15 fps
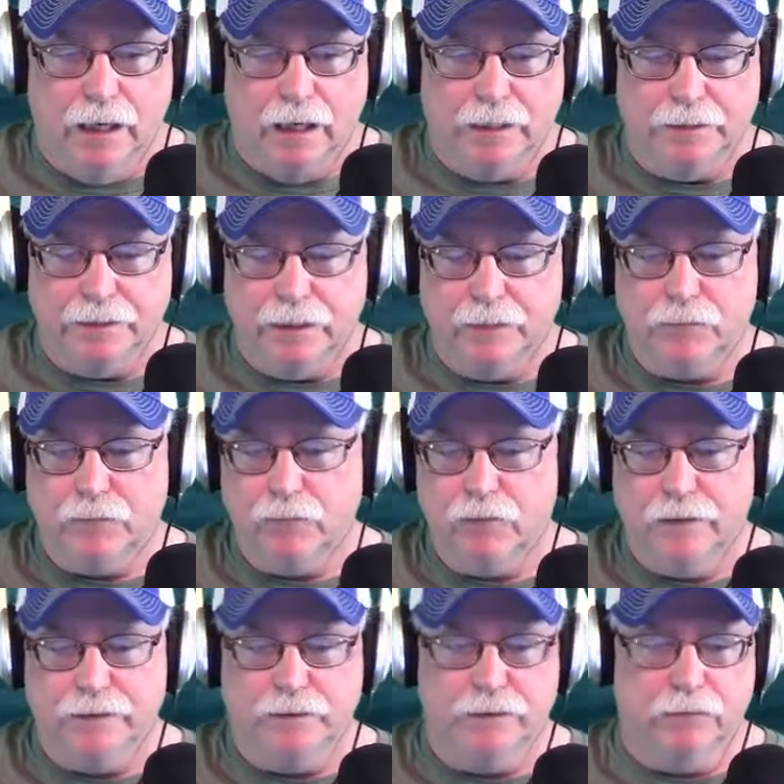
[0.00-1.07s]
Number
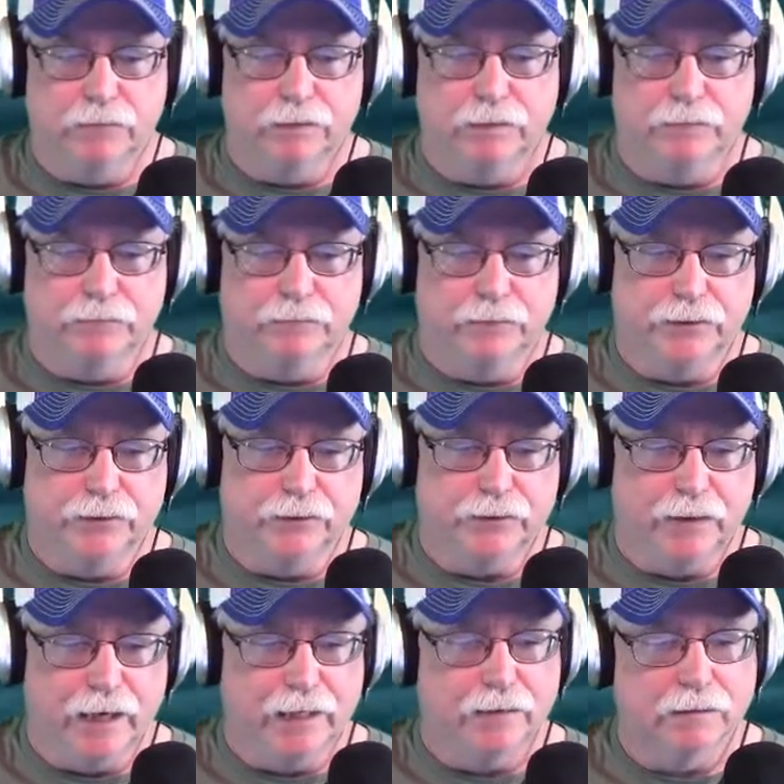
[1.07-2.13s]
one, when you're
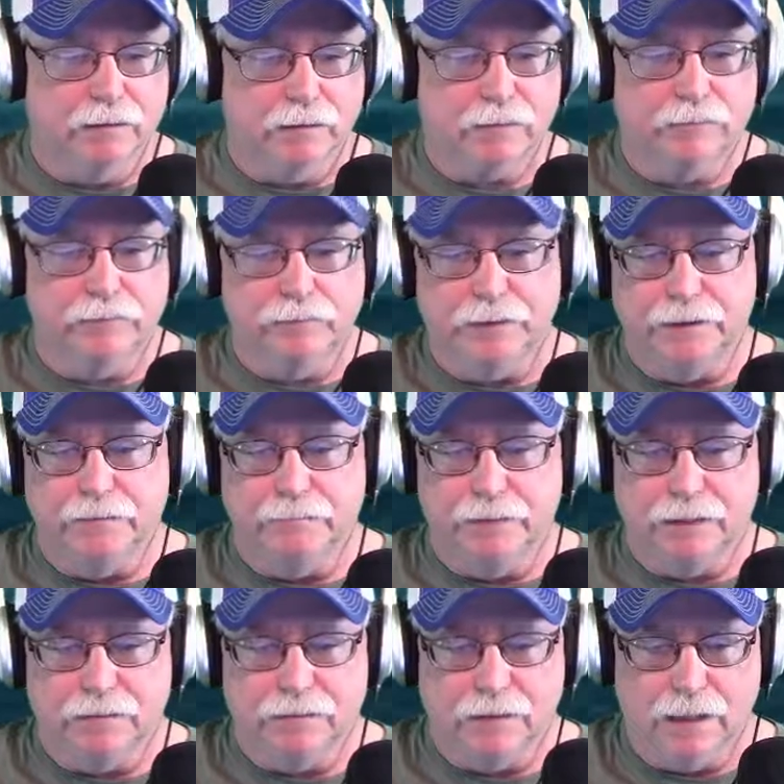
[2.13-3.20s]
trying to look for these
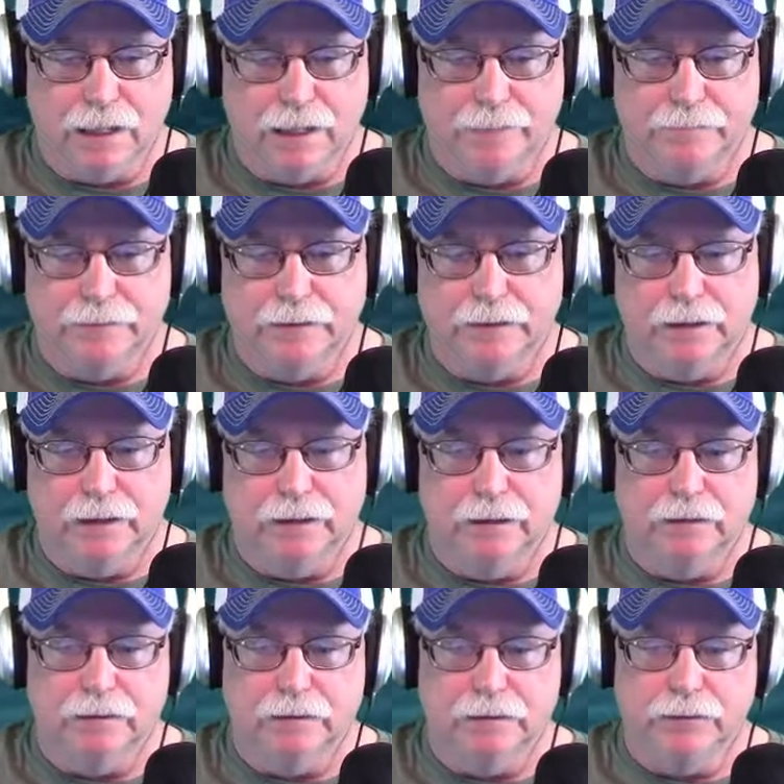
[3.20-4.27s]
big slabs,
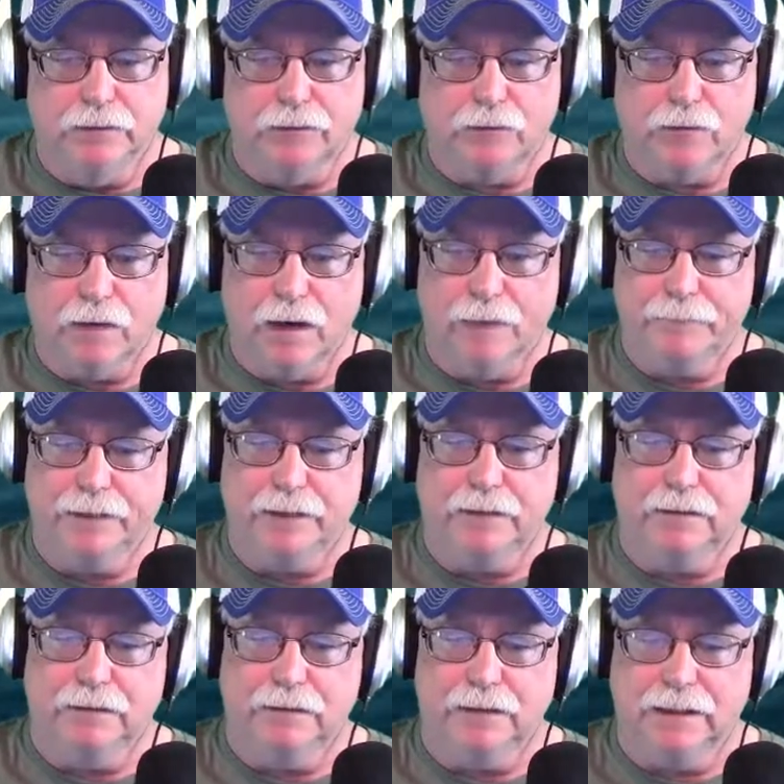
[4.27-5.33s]

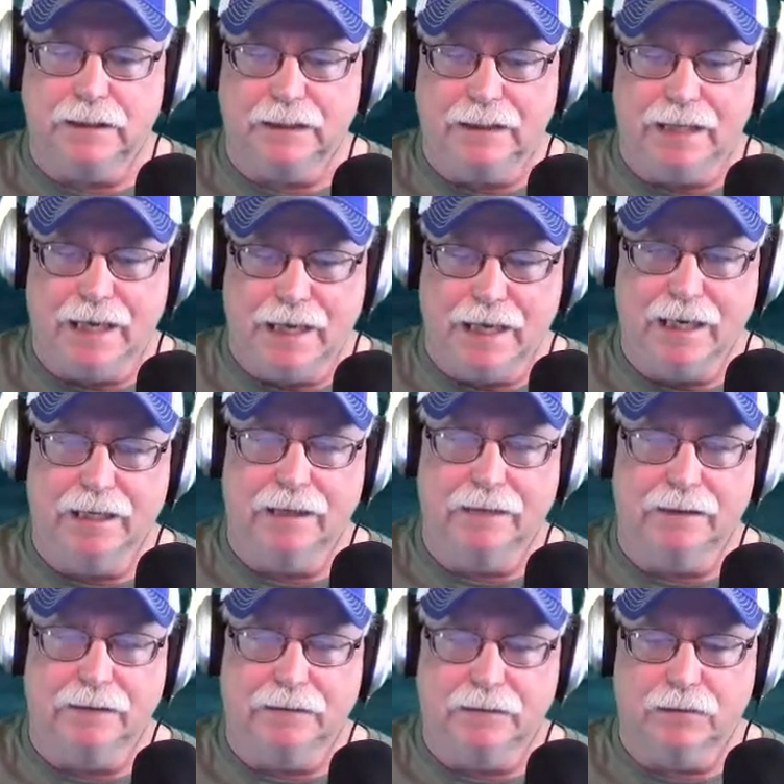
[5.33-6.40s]
crappie
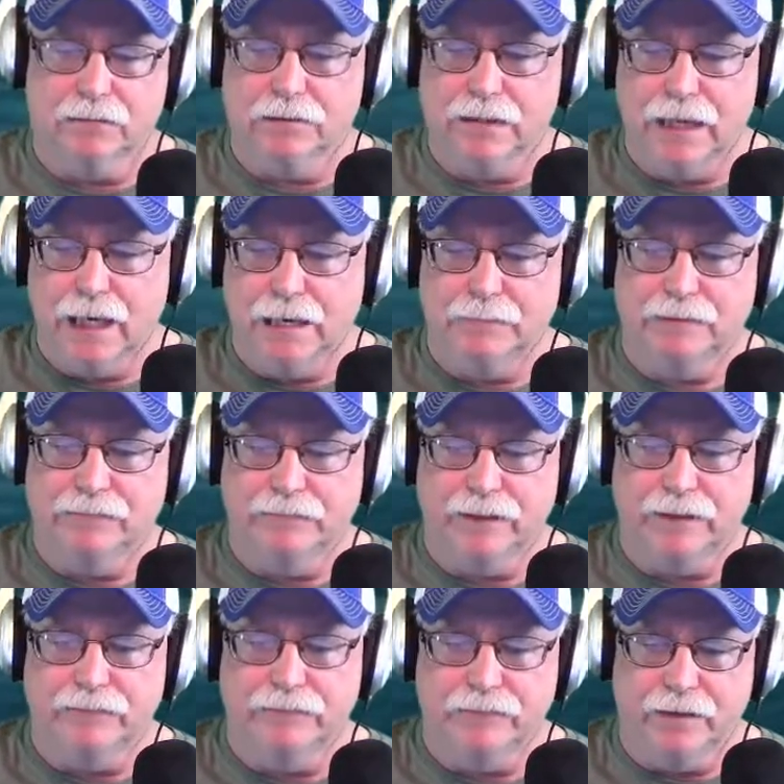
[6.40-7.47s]
can at certain times
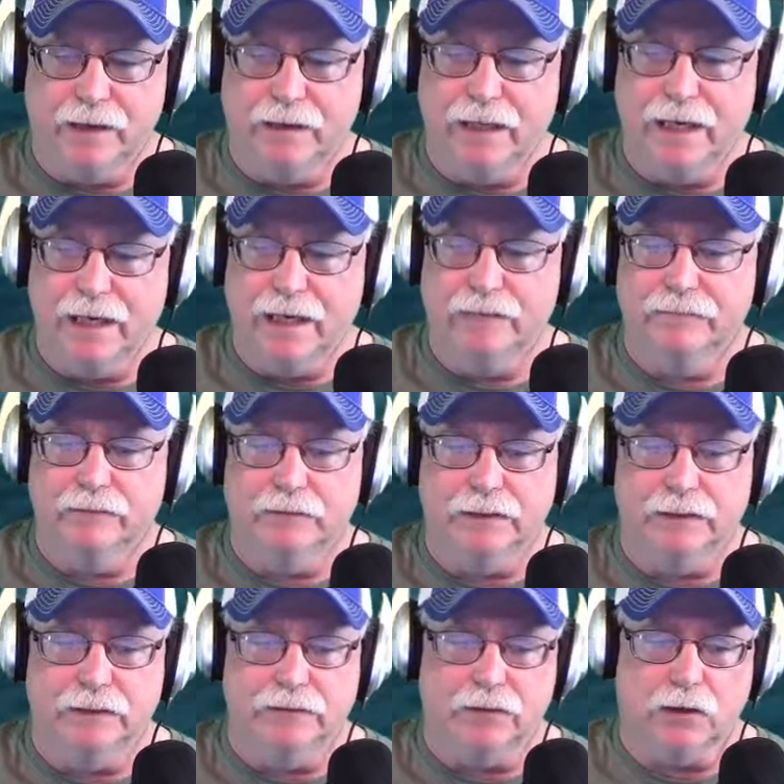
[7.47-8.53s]
feed very
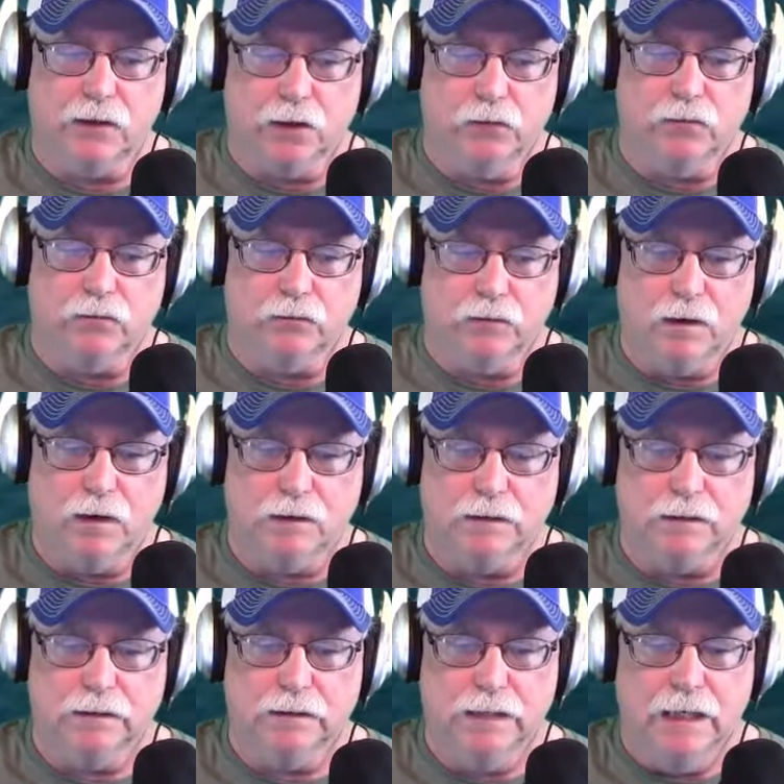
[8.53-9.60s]
heavily in the colder
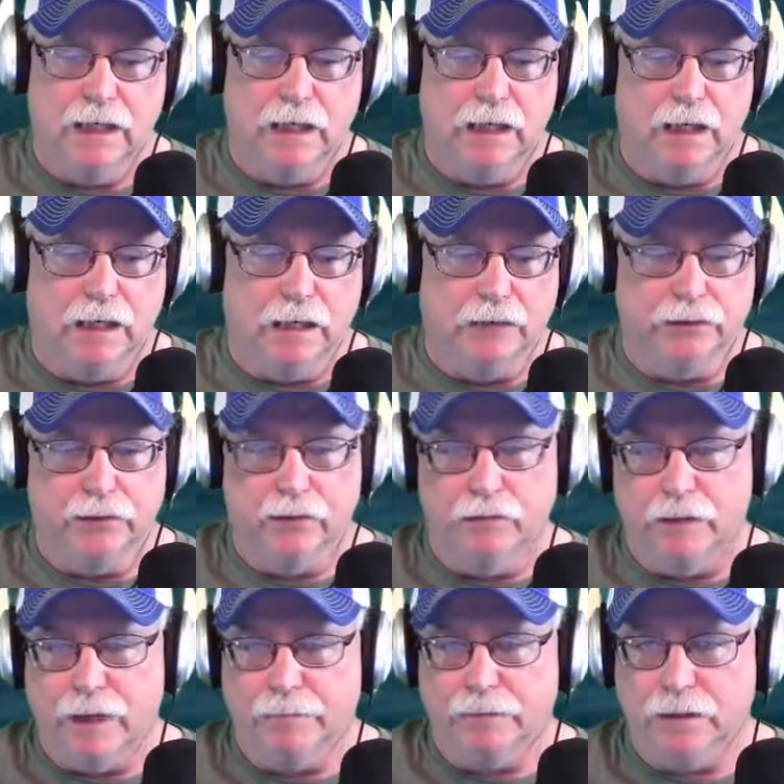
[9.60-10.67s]
waters. And
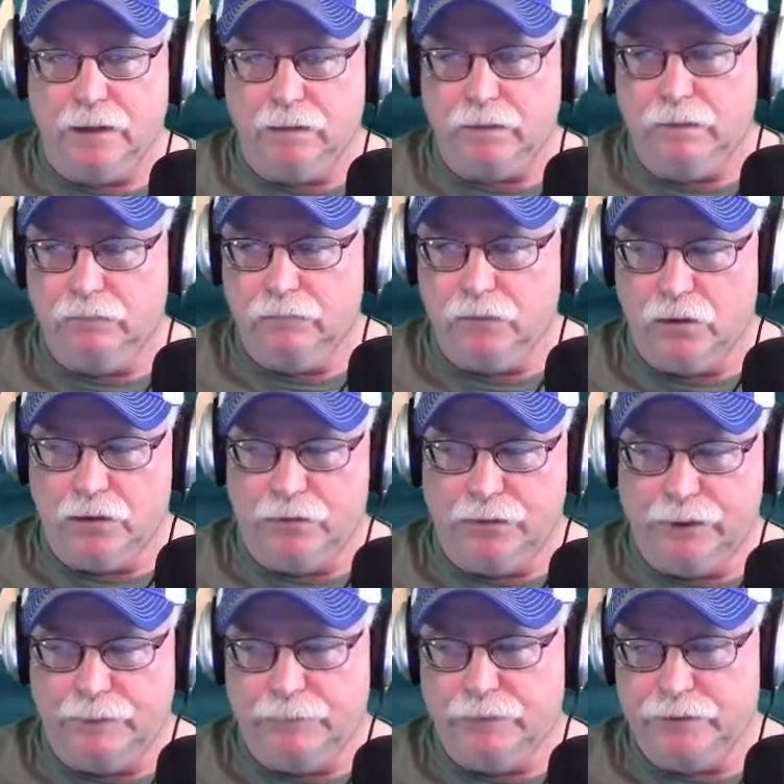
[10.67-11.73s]
I'm talking water
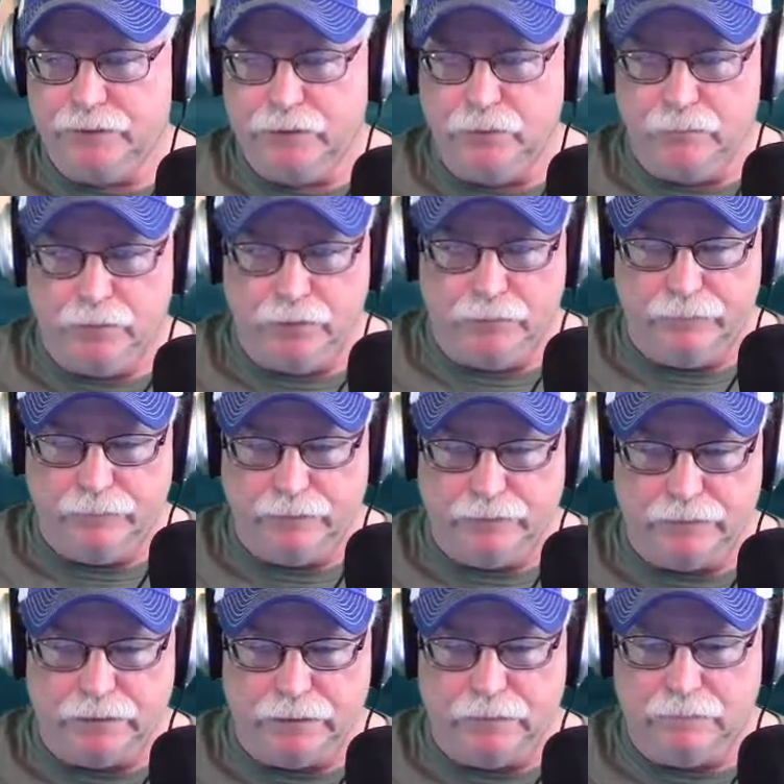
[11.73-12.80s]
temps, below
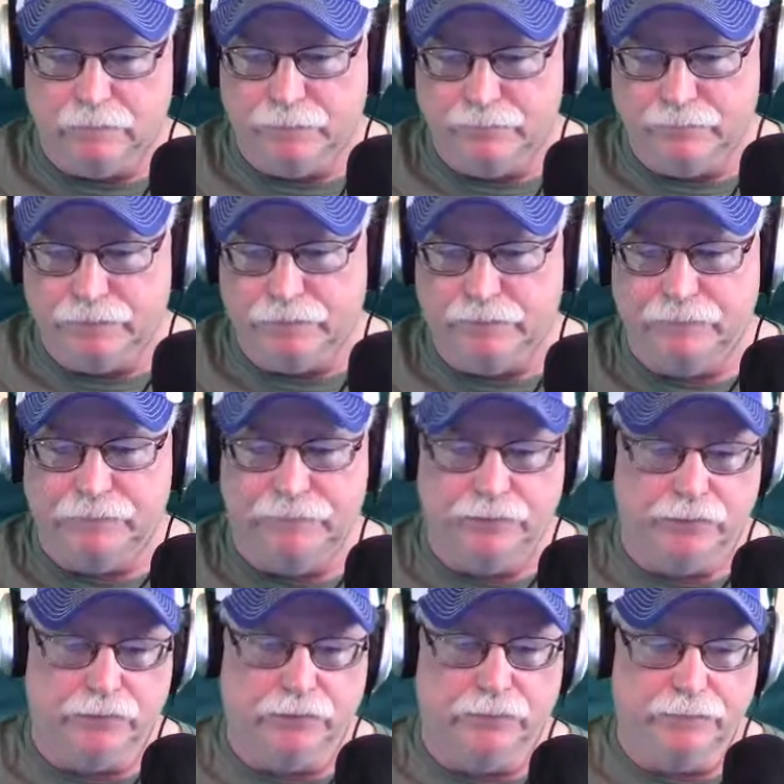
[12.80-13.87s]
50,
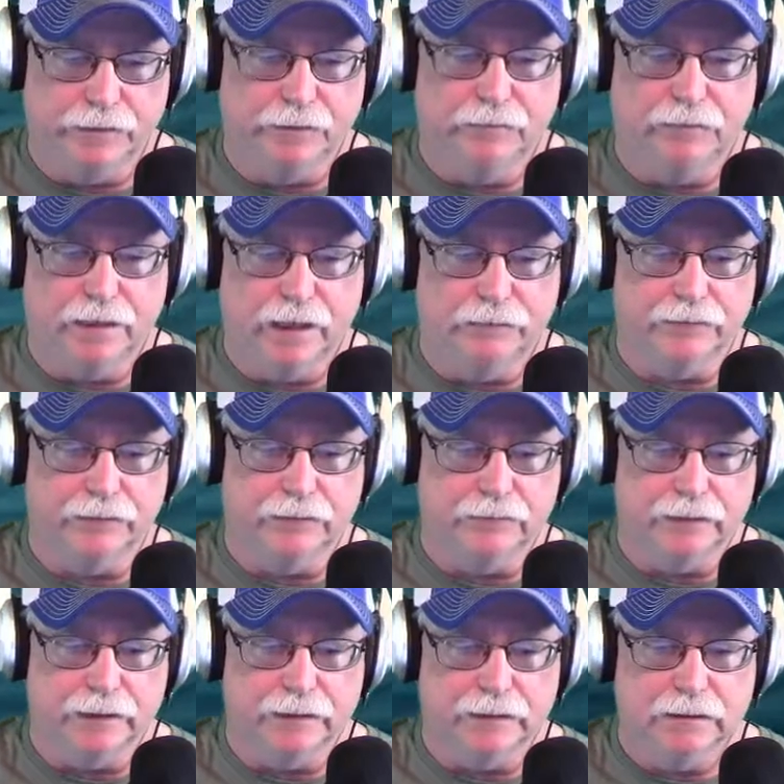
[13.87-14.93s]
52, 55
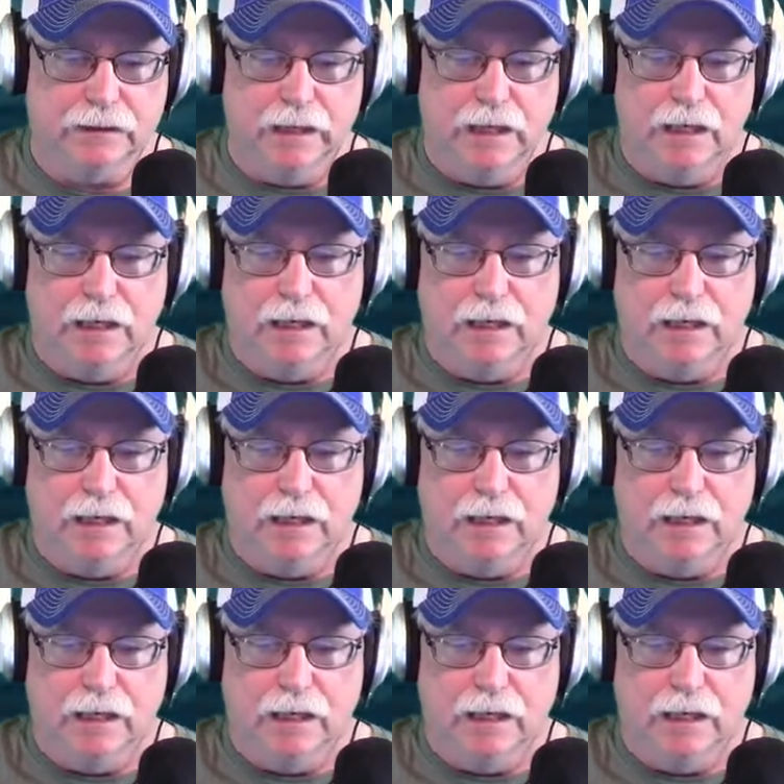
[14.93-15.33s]
degrees.